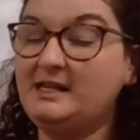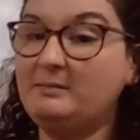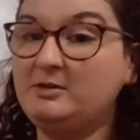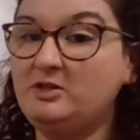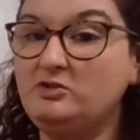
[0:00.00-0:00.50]
And
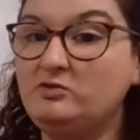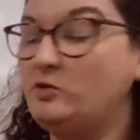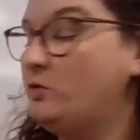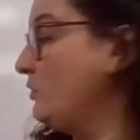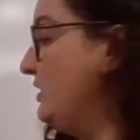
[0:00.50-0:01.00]
I'm going to
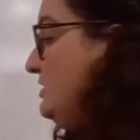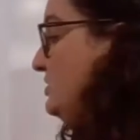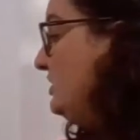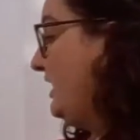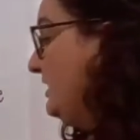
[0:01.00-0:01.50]
use
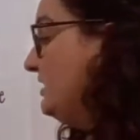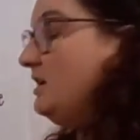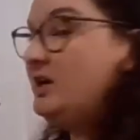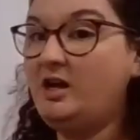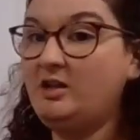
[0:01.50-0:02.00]
orange like
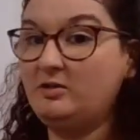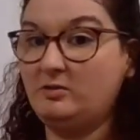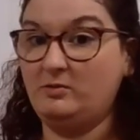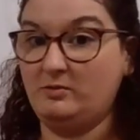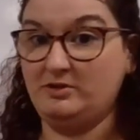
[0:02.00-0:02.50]
the
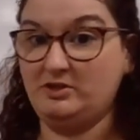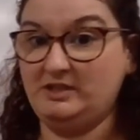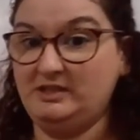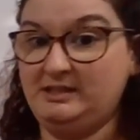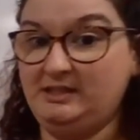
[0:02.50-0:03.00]
color orange
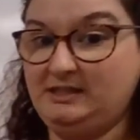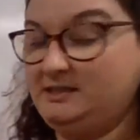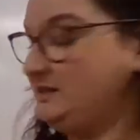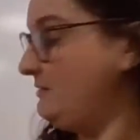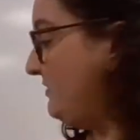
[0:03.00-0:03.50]
in a sentence.
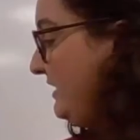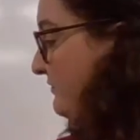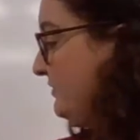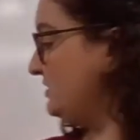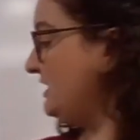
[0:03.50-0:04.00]
Same
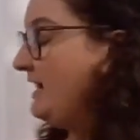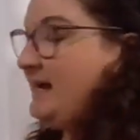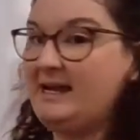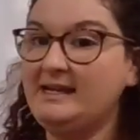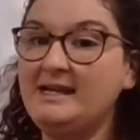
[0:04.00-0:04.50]
thing for
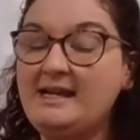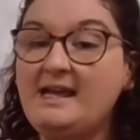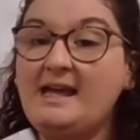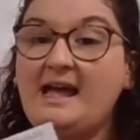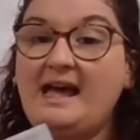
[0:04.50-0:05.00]
tie.
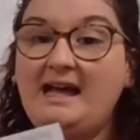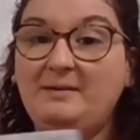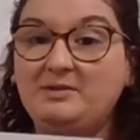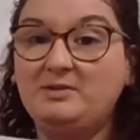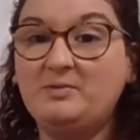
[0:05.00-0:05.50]

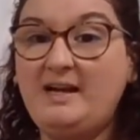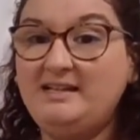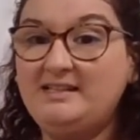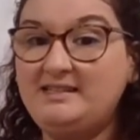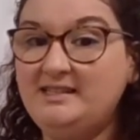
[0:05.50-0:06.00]
I'm going to
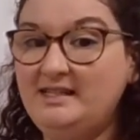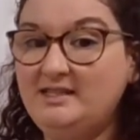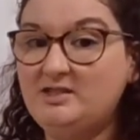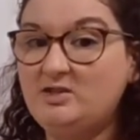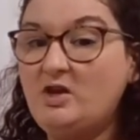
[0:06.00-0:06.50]
write a
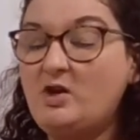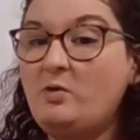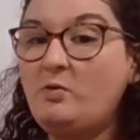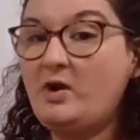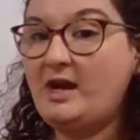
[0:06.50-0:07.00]
sentence
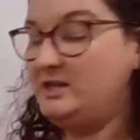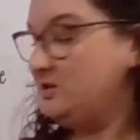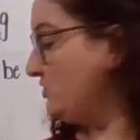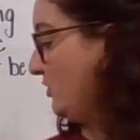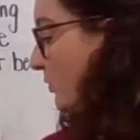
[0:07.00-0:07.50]
where I
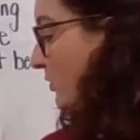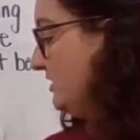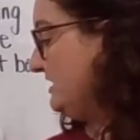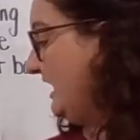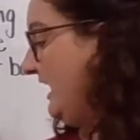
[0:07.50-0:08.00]
use the
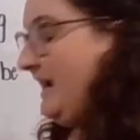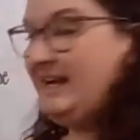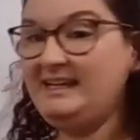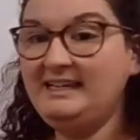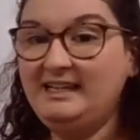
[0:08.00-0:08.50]
word
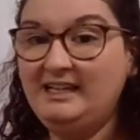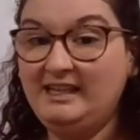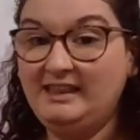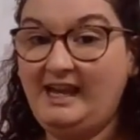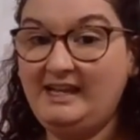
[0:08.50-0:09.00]
tie,
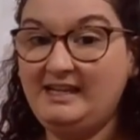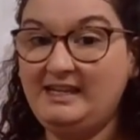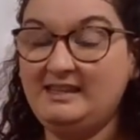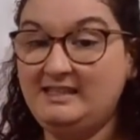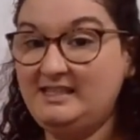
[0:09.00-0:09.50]
like
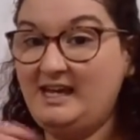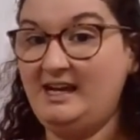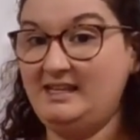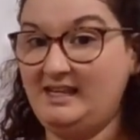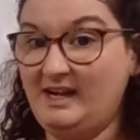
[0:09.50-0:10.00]
in the
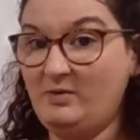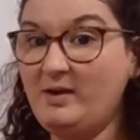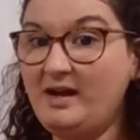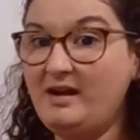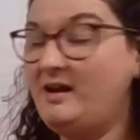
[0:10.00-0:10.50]
tie that I
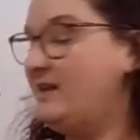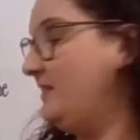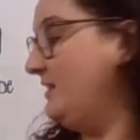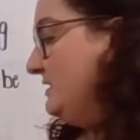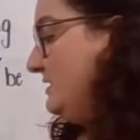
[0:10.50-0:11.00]
wear,
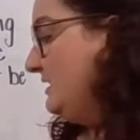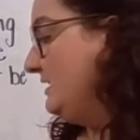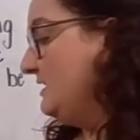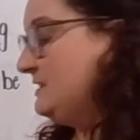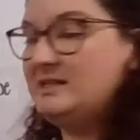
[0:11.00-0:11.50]
and then a
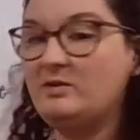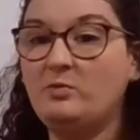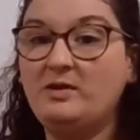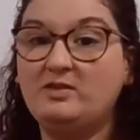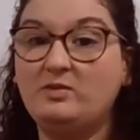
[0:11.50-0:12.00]
sentence
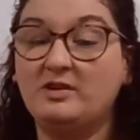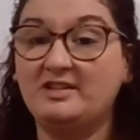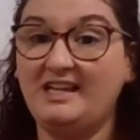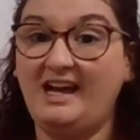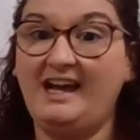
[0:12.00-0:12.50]
with the
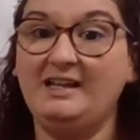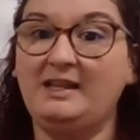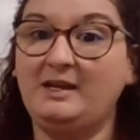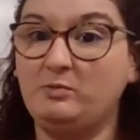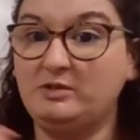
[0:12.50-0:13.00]
word tie,
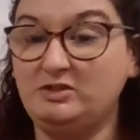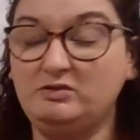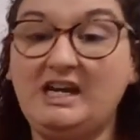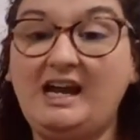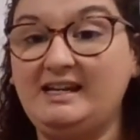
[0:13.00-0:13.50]
like when
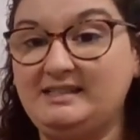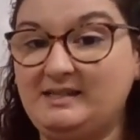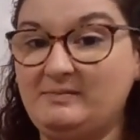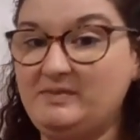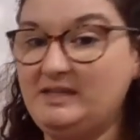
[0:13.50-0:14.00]
you tie
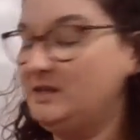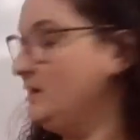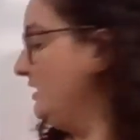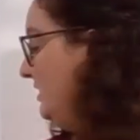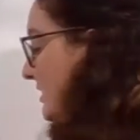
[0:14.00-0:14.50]
something.
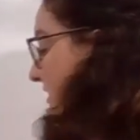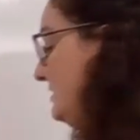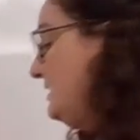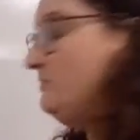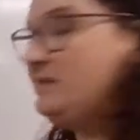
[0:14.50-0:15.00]

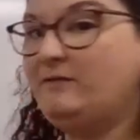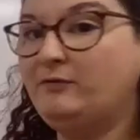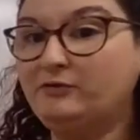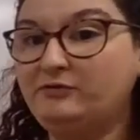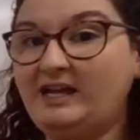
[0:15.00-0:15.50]
Same thing
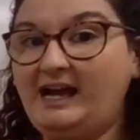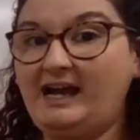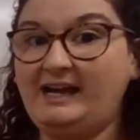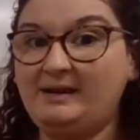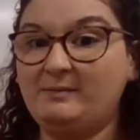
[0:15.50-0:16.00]
for fly.